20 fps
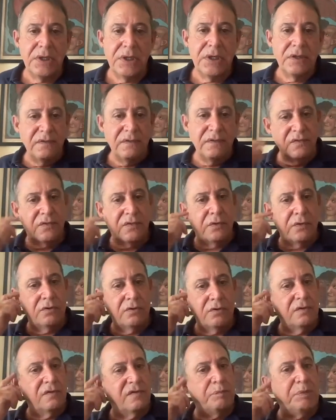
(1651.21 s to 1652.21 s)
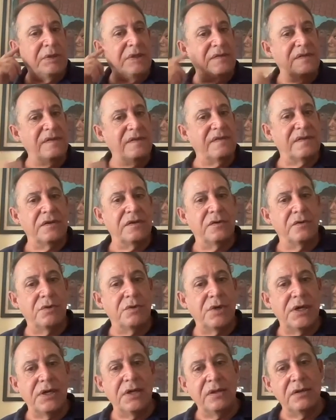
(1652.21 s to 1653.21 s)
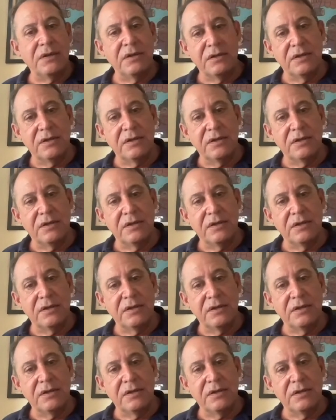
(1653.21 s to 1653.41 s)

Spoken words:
So the species in Hawaii